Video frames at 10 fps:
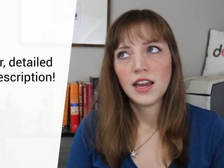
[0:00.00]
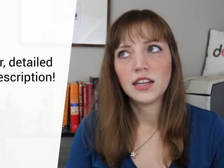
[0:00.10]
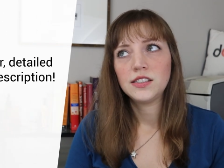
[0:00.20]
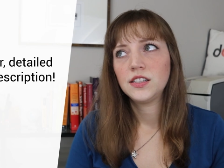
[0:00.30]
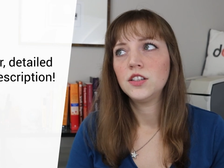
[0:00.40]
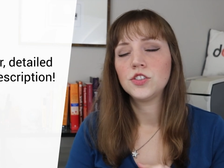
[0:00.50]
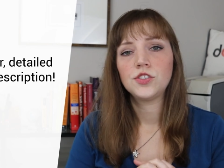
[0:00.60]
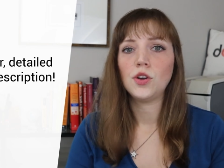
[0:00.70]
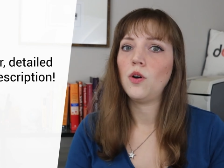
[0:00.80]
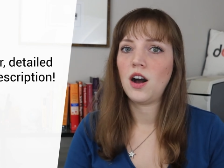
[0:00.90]
and I see this
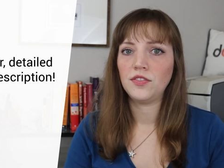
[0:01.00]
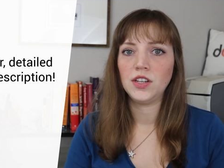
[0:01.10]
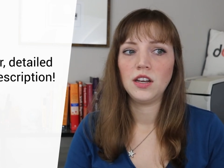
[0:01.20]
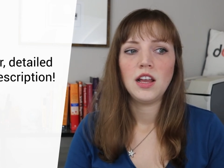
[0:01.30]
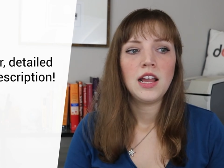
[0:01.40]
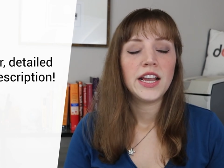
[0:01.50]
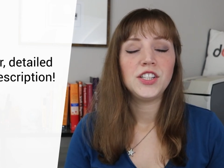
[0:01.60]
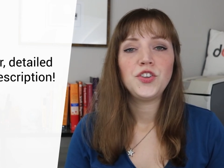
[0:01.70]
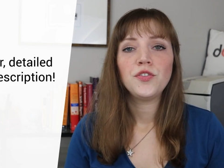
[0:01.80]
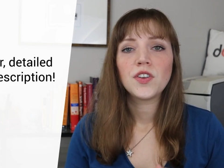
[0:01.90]
so often,
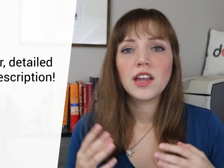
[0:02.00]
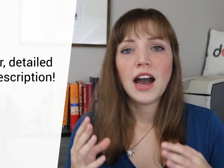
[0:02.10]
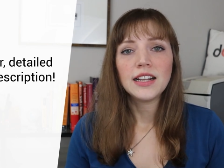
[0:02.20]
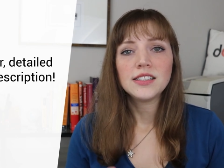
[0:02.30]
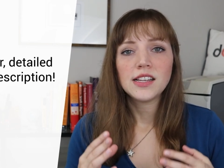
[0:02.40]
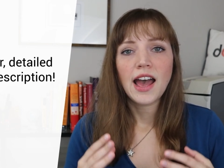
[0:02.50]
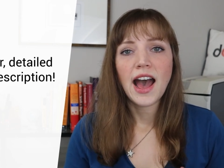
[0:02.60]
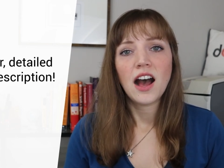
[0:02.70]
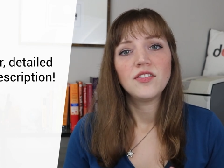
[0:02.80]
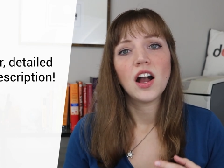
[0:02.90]
is you've got to
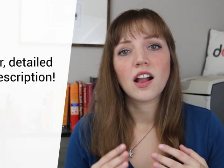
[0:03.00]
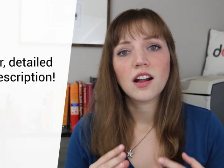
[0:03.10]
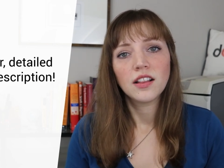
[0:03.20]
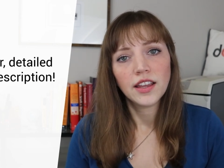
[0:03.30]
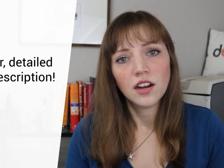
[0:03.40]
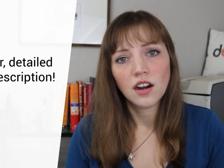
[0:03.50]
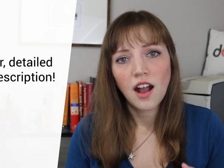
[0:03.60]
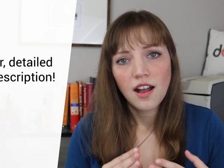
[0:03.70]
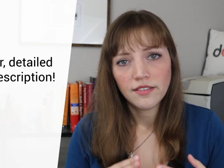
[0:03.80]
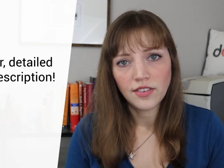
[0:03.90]
have a
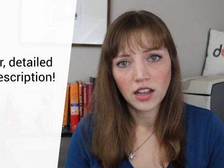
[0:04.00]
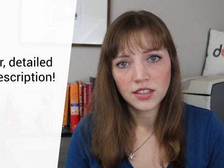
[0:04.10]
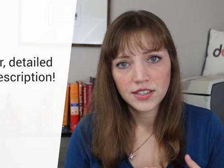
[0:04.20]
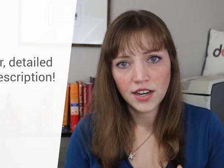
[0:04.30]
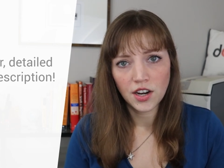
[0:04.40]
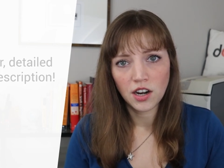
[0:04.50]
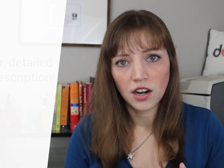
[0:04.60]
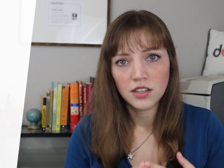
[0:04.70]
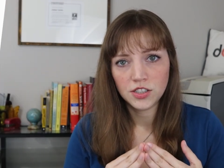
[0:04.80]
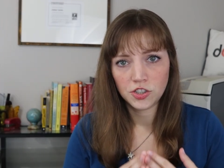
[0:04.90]
clear
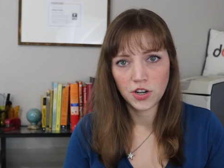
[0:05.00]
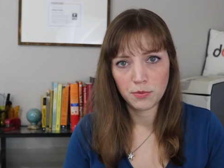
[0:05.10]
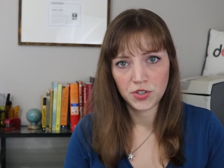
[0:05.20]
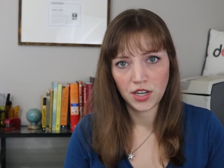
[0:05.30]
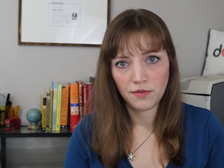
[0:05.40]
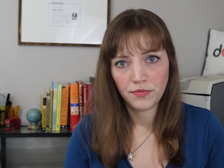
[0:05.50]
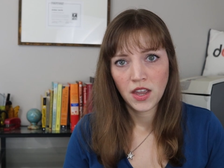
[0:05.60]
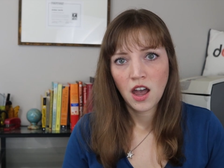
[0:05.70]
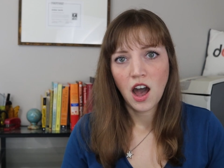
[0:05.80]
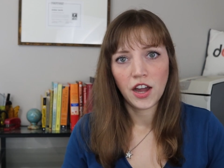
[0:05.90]
volunteer description
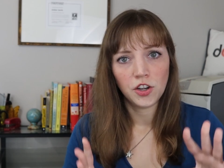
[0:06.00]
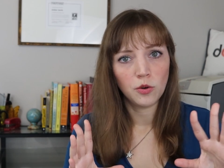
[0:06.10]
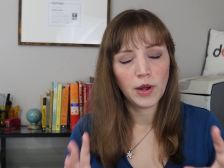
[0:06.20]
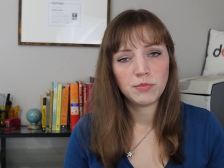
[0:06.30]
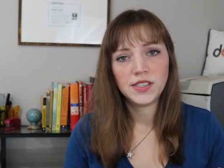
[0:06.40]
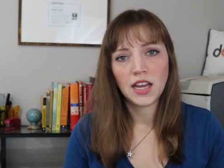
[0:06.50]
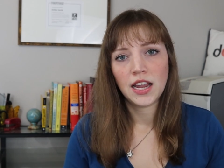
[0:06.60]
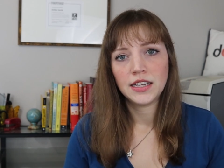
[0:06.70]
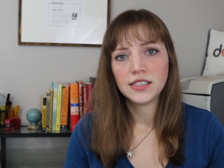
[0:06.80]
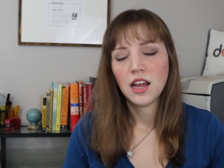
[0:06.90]
on your
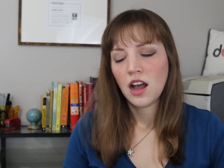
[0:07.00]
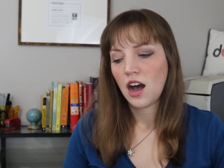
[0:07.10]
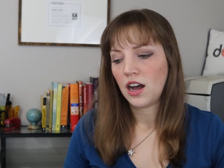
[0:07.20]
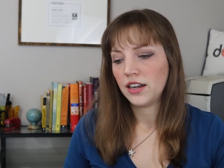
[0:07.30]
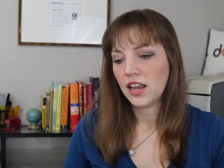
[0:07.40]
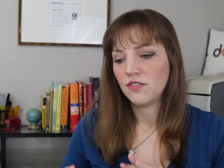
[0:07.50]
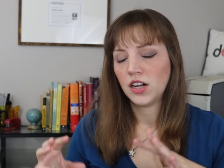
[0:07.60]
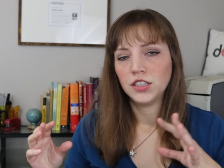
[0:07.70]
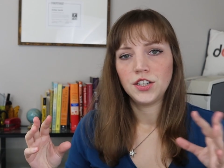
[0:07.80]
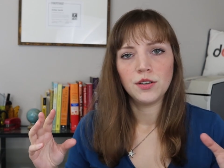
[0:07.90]
website, on a
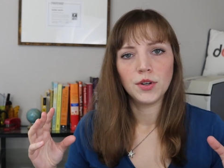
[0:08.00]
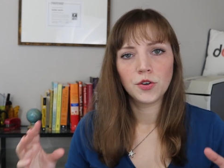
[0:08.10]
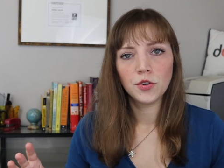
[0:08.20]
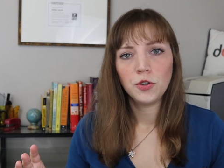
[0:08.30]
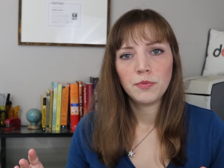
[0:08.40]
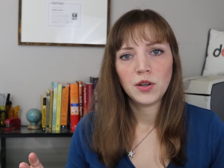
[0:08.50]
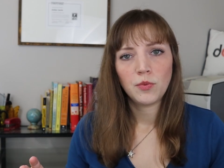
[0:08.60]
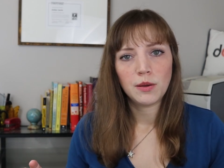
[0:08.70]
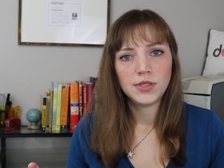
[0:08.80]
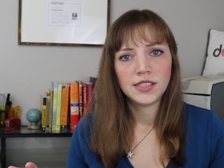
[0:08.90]
volunteer recruitment
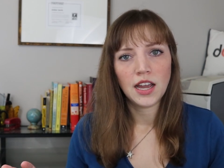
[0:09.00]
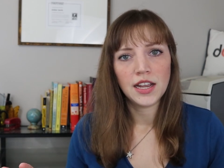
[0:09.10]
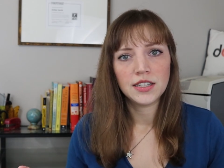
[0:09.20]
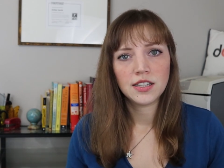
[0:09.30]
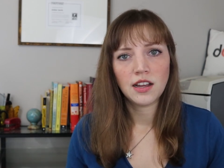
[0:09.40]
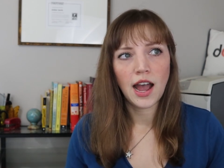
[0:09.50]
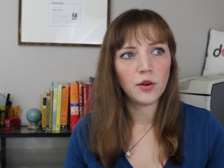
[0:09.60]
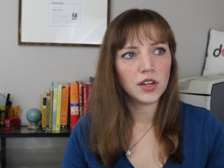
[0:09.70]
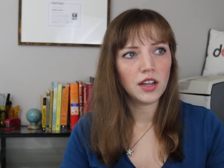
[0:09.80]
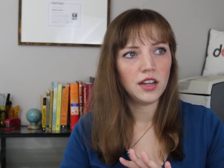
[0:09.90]
website,
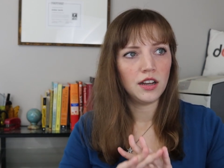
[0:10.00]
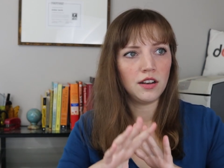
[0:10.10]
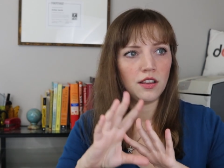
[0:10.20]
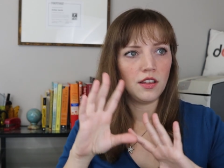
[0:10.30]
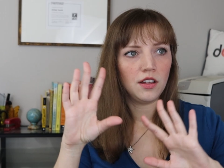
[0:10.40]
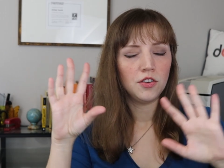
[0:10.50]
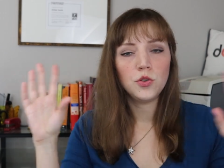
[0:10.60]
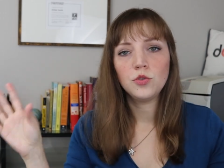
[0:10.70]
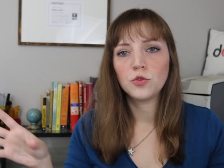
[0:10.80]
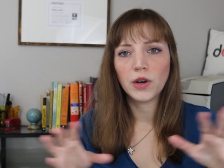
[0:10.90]
out in the
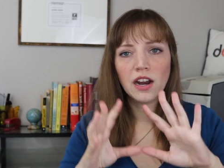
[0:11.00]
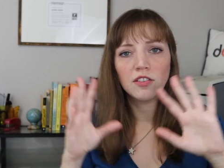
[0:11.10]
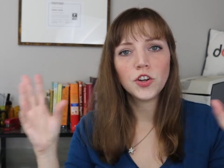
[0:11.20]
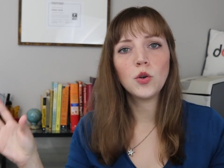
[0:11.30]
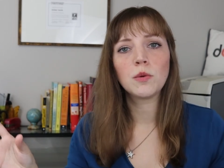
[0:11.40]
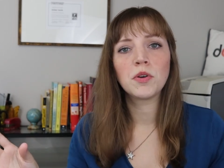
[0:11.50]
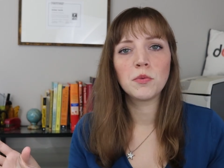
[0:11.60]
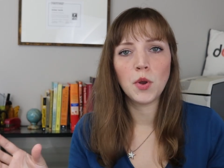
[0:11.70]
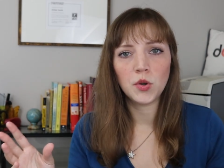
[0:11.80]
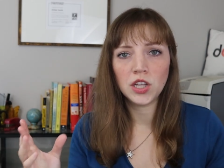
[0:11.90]
news, wherever you are
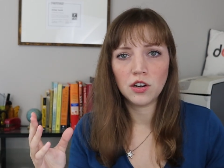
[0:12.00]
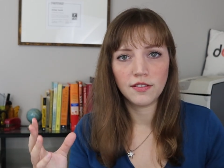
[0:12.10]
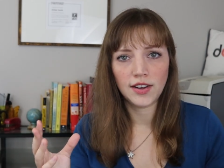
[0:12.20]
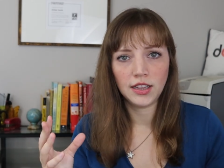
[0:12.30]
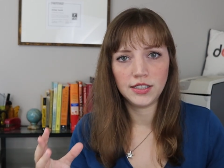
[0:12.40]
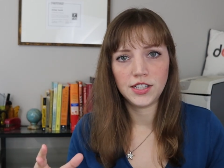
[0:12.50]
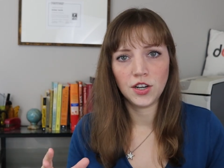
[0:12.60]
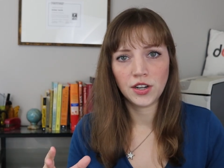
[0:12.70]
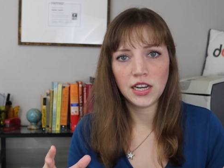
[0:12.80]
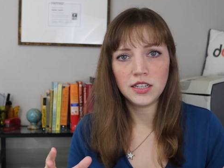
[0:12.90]
promoting your
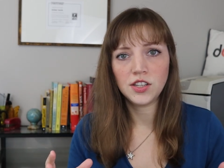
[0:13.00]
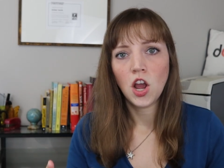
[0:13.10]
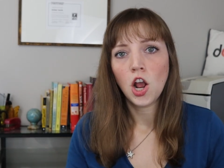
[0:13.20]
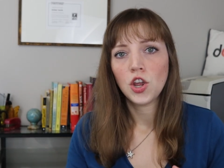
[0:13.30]
volunteer needs,